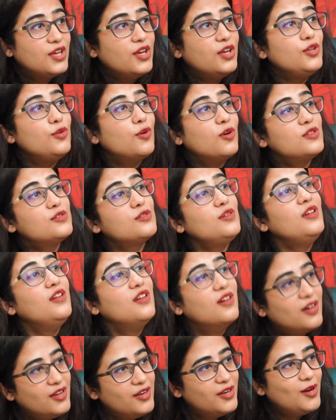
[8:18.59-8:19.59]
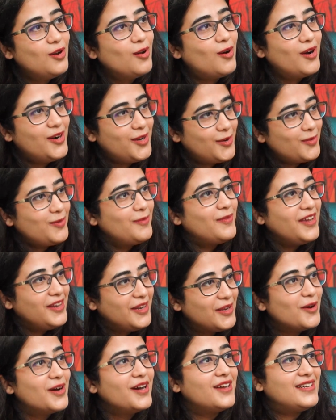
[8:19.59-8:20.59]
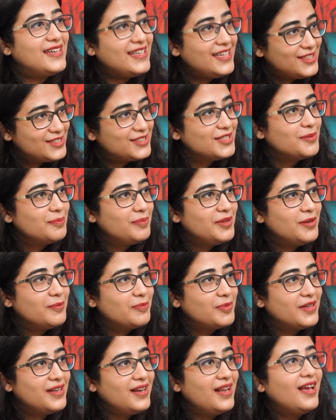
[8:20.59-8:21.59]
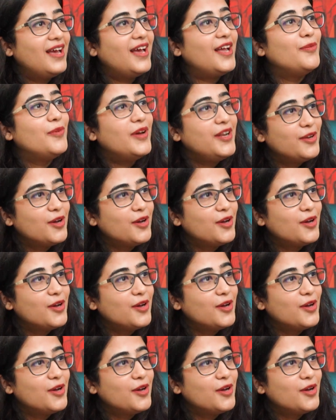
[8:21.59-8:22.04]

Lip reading: you also learn a lot when you are teaching people and when